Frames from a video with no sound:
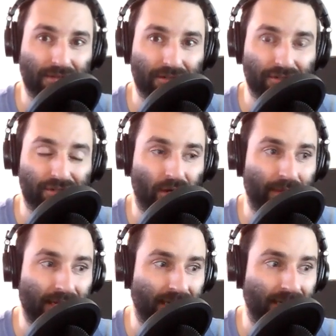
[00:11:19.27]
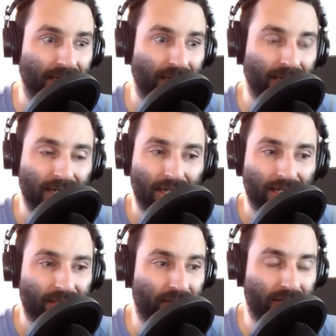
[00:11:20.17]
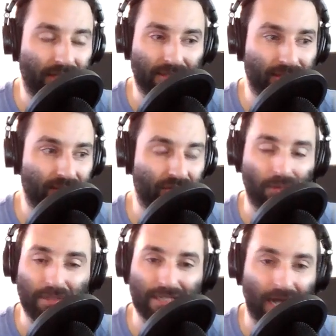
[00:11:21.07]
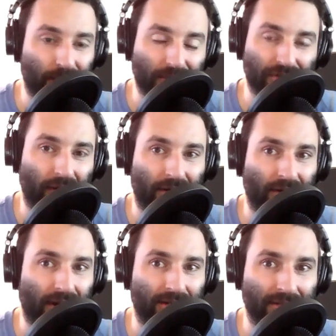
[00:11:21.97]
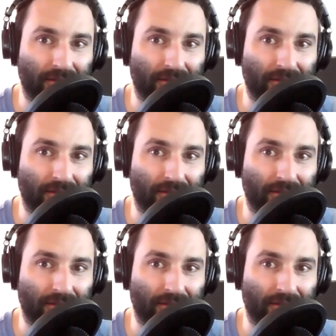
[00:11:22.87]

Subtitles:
There's so many diapers flying around,